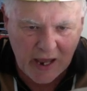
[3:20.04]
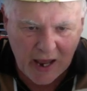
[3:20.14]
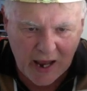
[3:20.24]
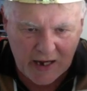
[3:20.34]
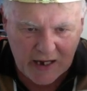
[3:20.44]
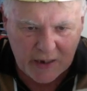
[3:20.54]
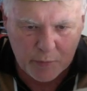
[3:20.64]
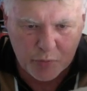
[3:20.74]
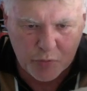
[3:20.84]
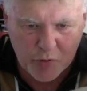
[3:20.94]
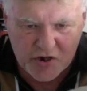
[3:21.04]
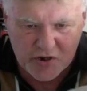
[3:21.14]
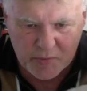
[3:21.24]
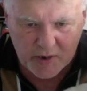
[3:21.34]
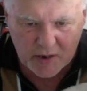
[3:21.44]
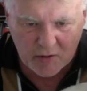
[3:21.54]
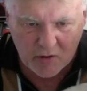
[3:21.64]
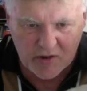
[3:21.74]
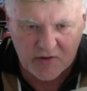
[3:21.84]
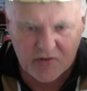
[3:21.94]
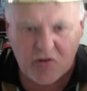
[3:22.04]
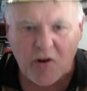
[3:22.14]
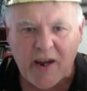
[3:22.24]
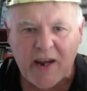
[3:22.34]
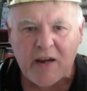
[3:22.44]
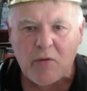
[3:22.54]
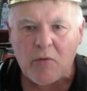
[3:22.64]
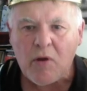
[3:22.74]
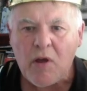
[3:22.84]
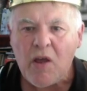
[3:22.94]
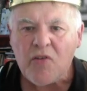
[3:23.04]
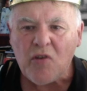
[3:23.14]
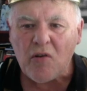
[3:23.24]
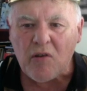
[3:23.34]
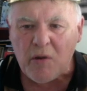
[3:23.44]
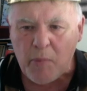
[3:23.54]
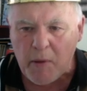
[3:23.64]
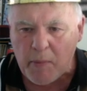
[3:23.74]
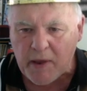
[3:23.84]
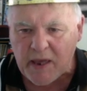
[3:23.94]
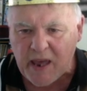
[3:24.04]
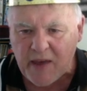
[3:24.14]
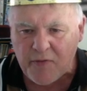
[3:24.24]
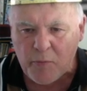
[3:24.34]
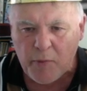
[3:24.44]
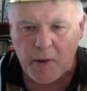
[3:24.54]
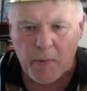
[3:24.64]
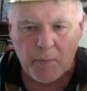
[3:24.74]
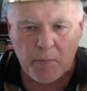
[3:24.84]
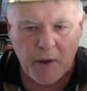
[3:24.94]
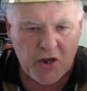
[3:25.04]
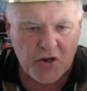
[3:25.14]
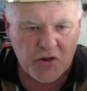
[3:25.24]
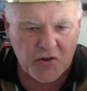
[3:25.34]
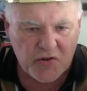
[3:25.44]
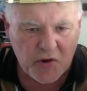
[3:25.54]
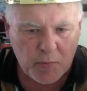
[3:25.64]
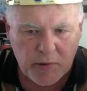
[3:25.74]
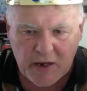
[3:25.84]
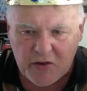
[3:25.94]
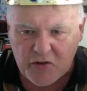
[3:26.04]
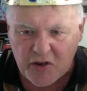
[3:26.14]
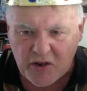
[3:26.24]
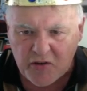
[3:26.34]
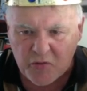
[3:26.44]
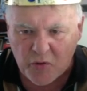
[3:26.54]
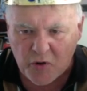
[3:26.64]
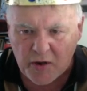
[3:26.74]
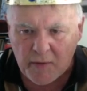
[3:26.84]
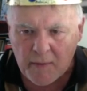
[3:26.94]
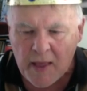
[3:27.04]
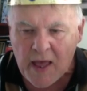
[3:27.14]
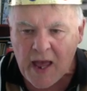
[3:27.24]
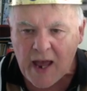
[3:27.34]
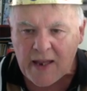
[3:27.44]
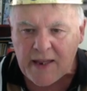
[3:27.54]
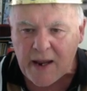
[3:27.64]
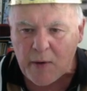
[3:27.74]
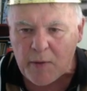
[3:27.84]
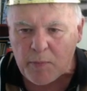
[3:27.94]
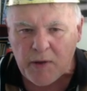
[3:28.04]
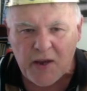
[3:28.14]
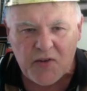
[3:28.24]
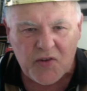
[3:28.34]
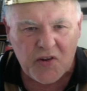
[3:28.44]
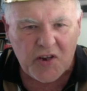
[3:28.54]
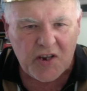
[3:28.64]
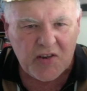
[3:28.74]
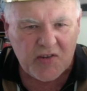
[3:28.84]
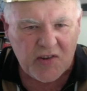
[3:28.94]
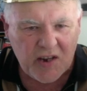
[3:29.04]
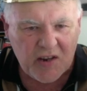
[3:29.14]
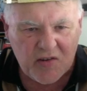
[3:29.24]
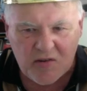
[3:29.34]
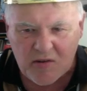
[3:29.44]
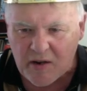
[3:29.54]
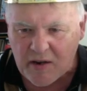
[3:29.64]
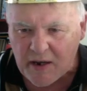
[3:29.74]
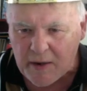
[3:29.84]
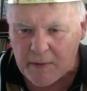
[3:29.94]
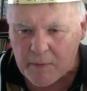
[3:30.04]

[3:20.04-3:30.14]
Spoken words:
and he can pressure me along this diagonal. So I've got to be a bit careful, be a bit patient. So I played d3, and now he plays e6, okay?